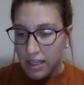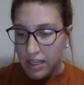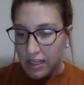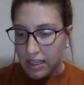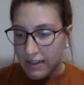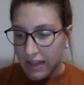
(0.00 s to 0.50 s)

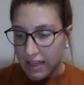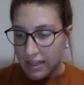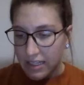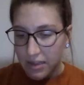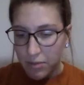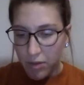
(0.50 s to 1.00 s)
He then
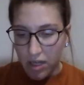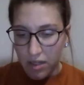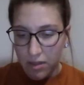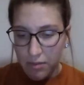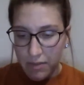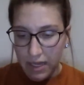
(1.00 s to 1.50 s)
kneed the
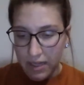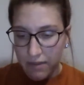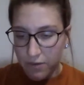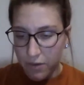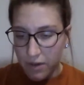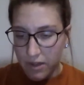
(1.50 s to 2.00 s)
ball back and
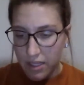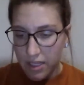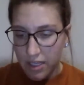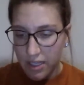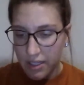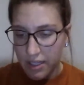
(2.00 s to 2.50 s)
forth
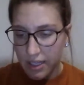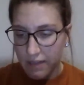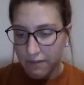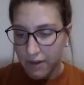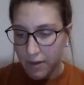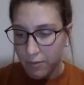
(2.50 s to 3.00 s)
and
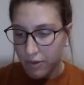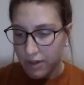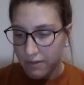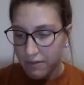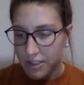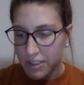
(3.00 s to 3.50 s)
from
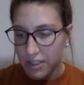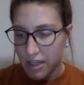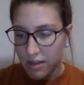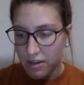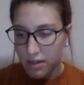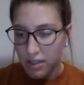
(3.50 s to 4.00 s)
one foot to the
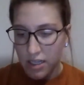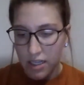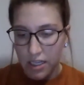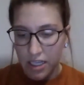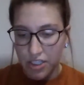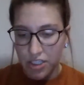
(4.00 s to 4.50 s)
other.
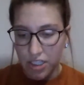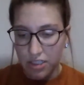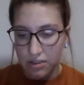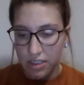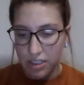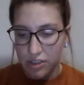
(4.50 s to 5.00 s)
He
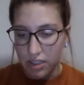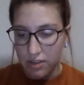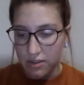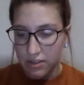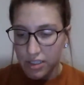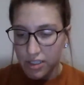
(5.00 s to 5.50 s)
juggled and
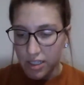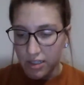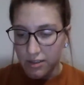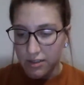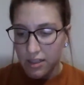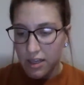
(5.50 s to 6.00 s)
juggled and
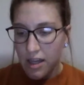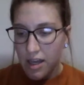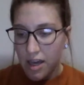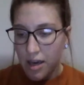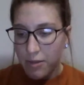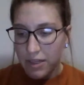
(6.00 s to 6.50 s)
juggled,
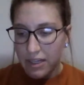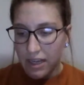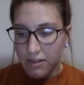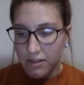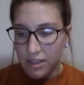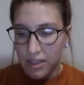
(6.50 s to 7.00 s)
up and
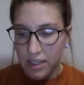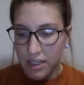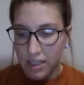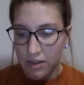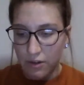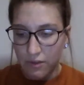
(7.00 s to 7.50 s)
down
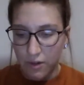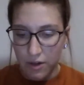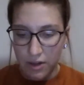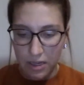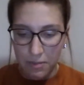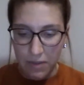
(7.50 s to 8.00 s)
and over
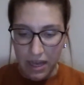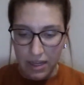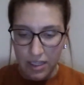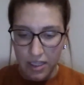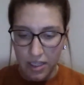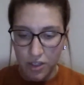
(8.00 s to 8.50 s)
and
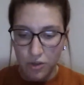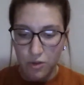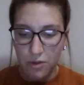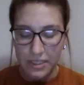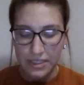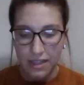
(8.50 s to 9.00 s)
back. You owe
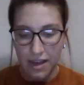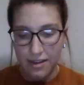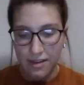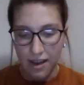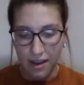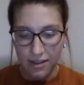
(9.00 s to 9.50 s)
me
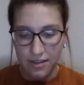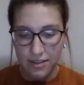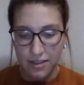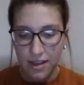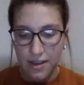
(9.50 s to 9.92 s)
$10.